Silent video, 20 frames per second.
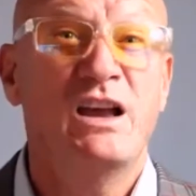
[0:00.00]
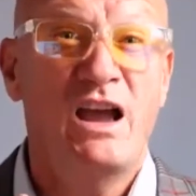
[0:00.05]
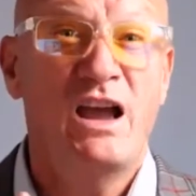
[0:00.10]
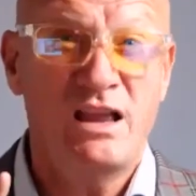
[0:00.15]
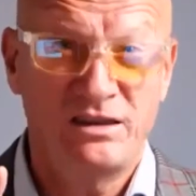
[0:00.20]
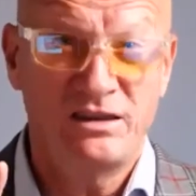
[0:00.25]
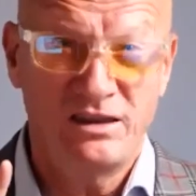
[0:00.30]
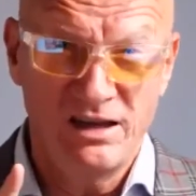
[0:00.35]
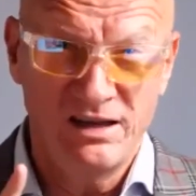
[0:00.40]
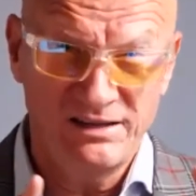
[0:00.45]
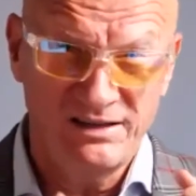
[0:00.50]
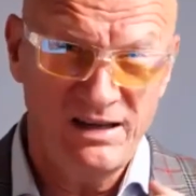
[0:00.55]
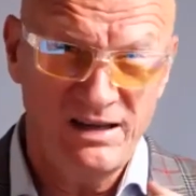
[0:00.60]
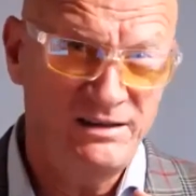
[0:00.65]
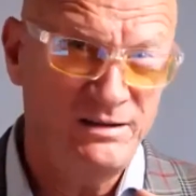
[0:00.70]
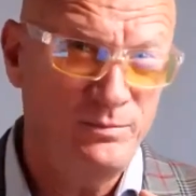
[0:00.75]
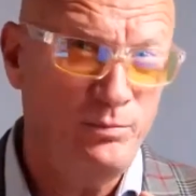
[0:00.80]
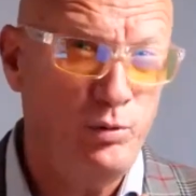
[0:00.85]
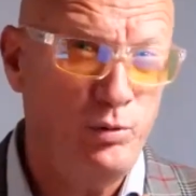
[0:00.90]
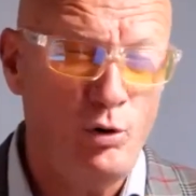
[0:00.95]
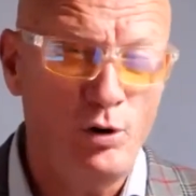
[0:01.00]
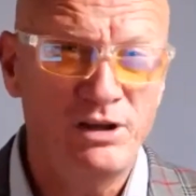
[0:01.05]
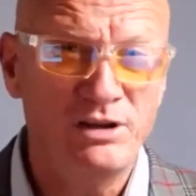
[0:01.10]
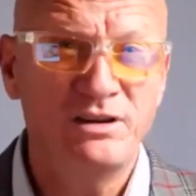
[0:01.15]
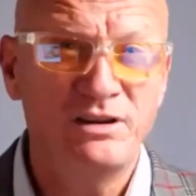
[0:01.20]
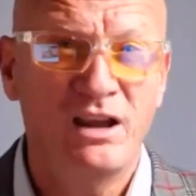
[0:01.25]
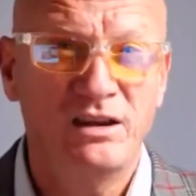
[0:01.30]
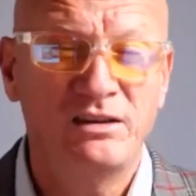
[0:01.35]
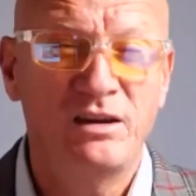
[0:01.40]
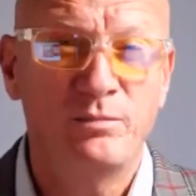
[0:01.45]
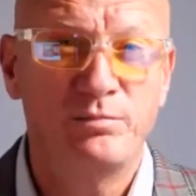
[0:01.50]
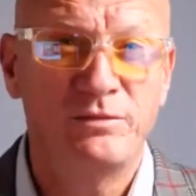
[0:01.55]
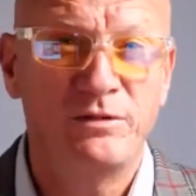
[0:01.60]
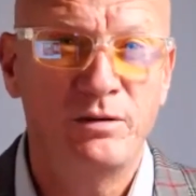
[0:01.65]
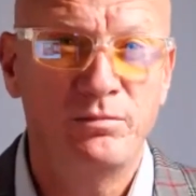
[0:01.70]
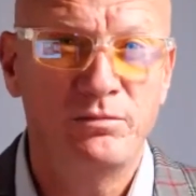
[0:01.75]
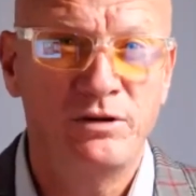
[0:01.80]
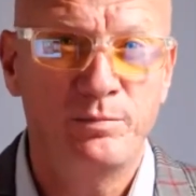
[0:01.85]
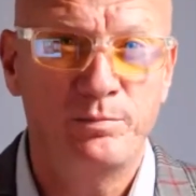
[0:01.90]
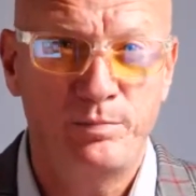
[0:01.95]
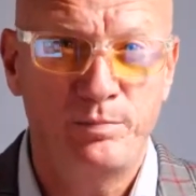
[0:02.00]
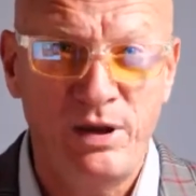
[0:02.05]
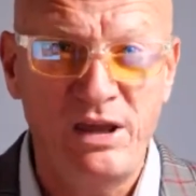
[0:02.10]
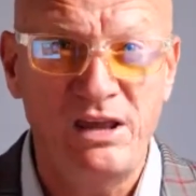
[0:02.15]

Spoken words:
At a point that the